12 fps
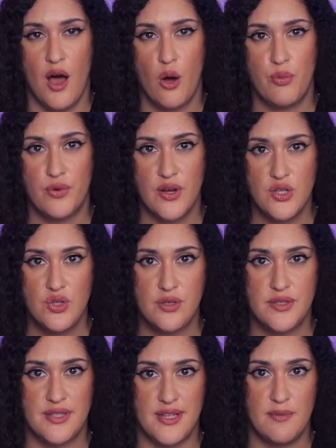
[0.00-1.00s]

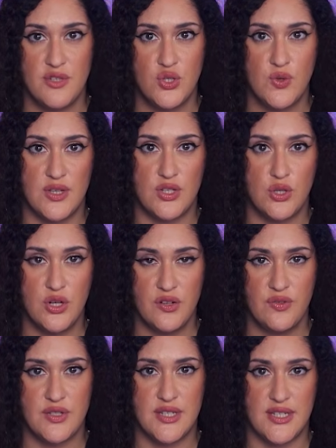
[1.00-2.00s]
Operational telemetry and
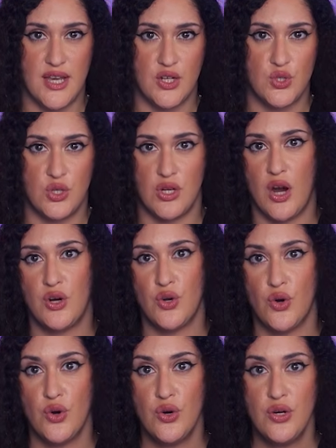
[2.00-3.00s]
drift detection are
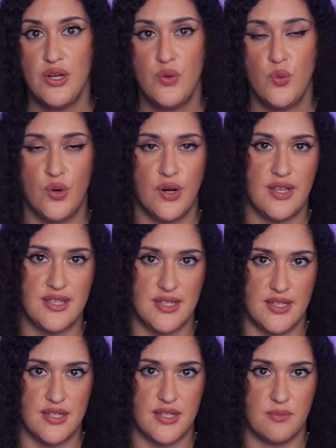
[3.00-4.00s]
your early warning
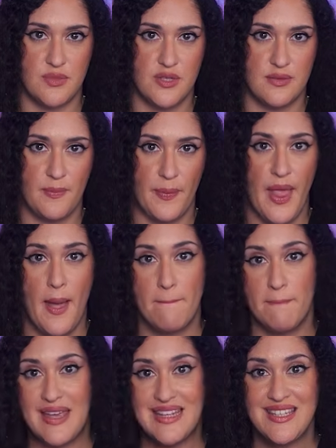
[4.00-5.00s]
systems.
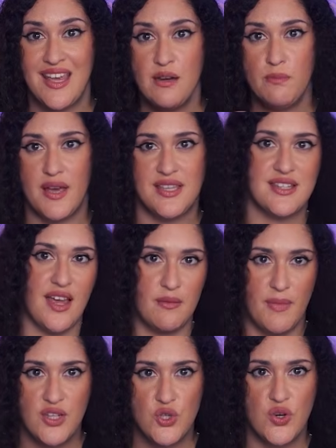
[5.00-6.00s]
Maintain baseline
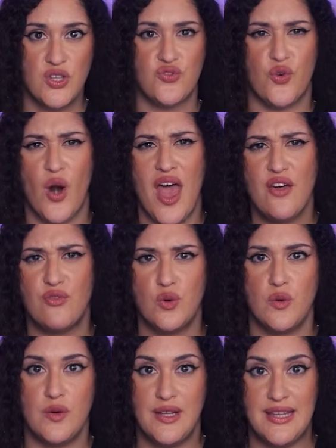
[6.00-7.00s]
metrics for
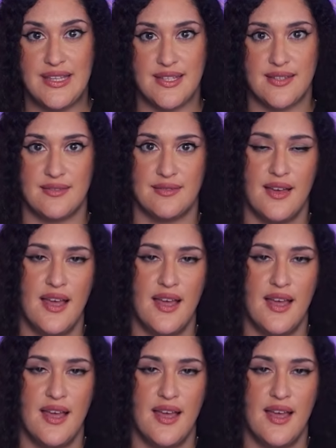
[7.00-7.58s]
every release.